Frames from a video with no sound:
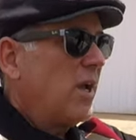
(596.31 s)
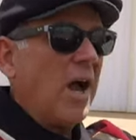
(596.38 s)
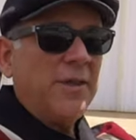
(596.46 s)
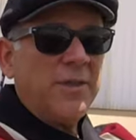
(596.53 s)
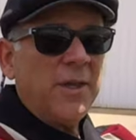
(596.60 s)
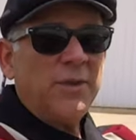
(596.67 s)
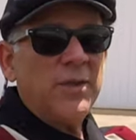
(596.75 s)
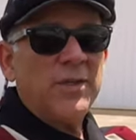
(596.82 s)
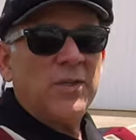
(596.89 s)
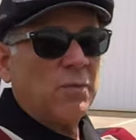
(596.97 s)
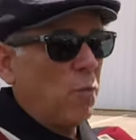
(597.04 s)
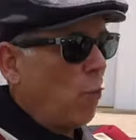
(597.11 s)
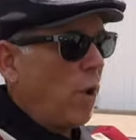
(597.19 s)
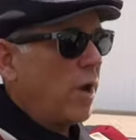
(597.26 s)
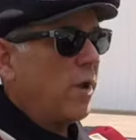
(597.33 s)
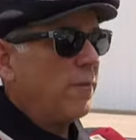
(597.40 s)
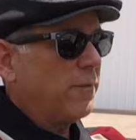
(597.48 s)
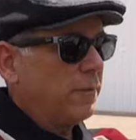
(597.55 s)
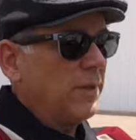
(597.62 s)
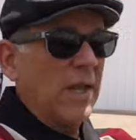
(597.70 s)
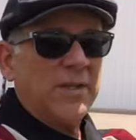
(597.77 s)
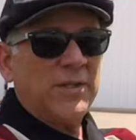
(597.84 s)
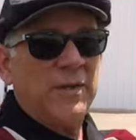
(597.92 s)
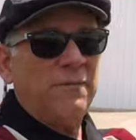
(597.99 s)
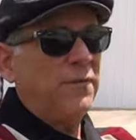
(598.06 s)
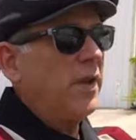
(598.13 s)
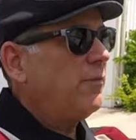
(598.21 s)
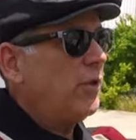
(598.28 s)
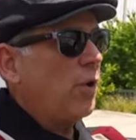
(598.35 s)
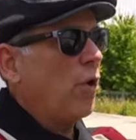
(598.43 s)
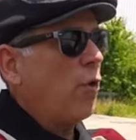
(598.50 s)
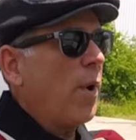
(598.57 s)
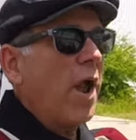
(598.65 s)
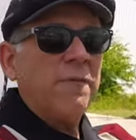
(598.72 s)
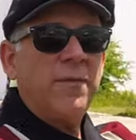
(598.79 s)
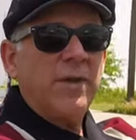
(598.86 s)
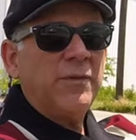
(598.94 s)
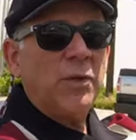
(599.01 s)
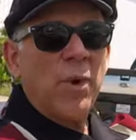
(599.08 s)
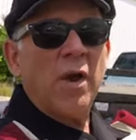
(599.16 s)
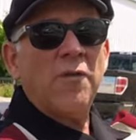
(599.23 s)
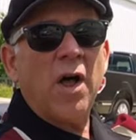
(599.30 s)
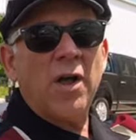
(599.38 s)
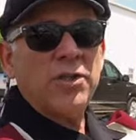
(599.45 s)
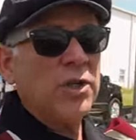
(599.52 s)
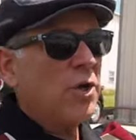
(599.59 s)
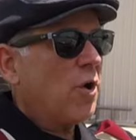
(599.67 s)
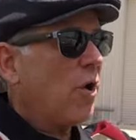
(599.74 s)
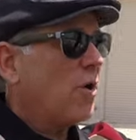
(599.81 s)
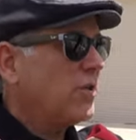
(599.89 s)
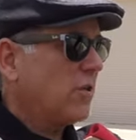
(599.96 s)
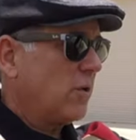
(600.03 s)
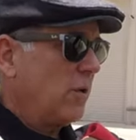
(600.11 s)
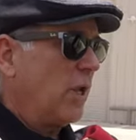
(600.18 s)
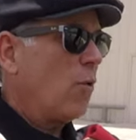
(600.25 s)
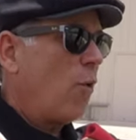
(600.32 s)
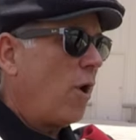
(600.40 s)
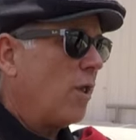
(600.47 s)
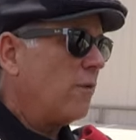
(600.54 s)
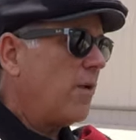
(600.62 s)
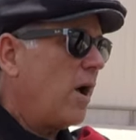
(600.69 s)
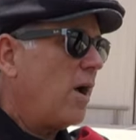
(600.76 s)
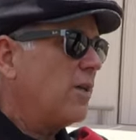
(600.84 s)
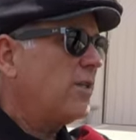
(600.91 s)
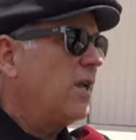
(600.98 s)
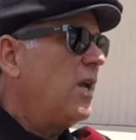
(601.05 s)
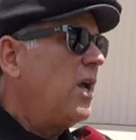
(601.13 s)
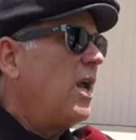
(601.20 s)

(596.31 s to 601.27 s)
I think this one of less than 50 or around 50 Revology cars certainly qualifies.